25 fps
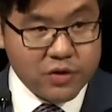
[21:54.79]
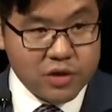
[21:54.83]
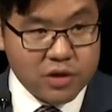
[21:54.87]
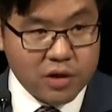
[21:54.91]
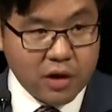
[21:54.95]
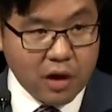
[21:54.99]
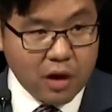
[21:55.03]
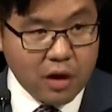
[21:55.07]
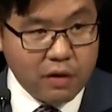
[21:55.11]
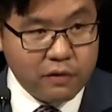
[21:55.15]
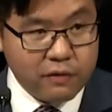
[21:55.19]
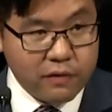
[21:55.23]

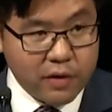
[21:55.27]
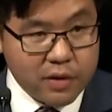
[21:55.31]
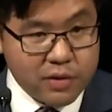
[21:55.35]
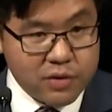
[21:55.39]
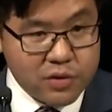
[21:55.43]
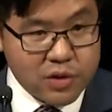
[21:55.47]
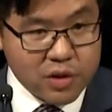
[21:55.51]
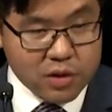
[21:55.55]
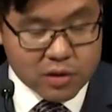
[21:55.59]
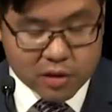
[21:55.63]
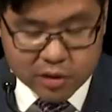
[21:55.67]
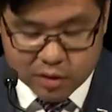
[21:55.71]
staff at
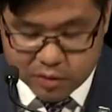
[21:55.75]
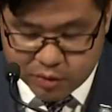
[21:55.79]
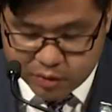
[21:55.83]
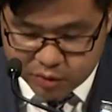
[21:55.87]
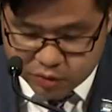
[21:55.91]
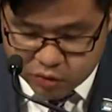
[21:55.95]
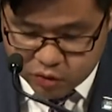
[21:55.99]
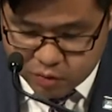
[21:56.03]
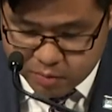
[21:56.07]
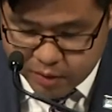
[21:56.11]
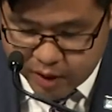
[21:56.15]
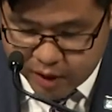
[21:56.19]
the
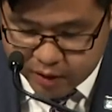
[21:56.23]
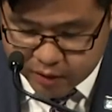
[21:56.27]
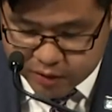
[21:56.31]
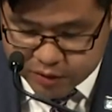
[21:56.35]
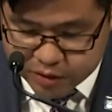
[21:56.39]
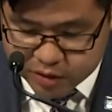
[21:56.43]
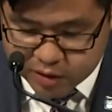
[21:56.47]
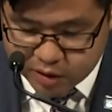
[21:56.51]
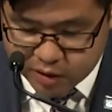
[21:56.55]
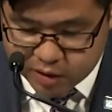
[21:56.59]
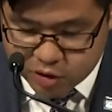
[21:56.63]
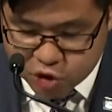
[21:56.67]
satirical
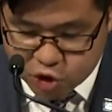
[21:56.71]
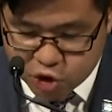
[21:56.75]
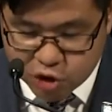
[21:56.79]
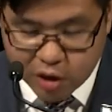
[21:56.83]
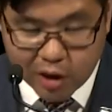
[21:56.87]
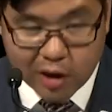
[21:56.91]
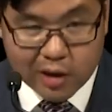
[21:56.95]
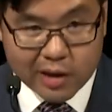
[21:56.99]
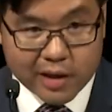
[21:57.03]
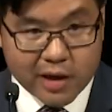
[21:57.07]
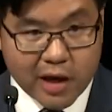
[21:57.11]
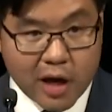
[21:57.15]
magazine
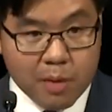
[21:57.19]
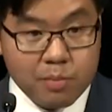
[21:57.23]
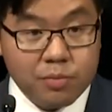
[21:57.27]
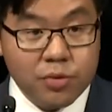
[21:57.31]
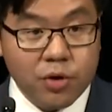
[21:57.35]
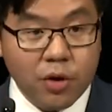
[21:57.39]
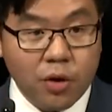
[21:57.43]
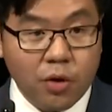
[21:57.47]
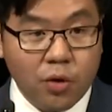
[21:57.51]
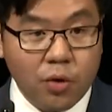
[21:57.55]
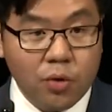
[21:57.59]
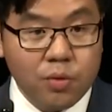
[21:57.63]
Charlie
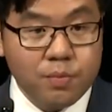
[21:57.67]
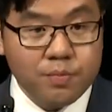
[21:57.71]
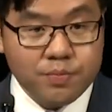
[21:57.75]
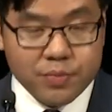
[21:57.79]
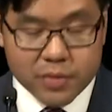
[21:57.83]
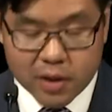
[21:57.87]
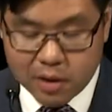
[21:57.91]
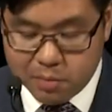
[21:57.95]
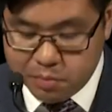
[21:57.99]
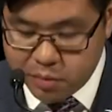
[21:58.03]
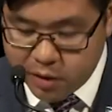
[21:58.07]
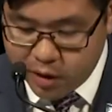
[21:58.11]
Hebdo
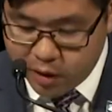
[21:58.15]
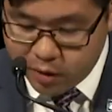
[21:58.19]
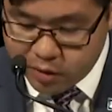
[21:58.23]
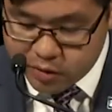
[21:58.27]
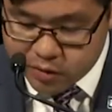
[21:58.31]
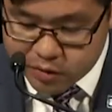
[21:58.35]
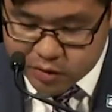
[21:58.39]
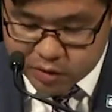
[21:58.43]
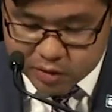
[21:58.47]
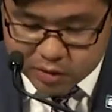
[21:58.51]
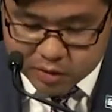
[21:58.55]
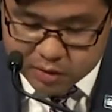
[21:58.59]
in
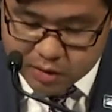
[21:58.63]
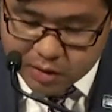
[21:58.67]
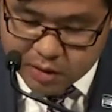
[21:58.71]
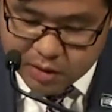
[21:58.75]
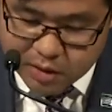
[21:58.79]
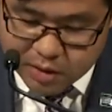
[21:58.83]
Paris.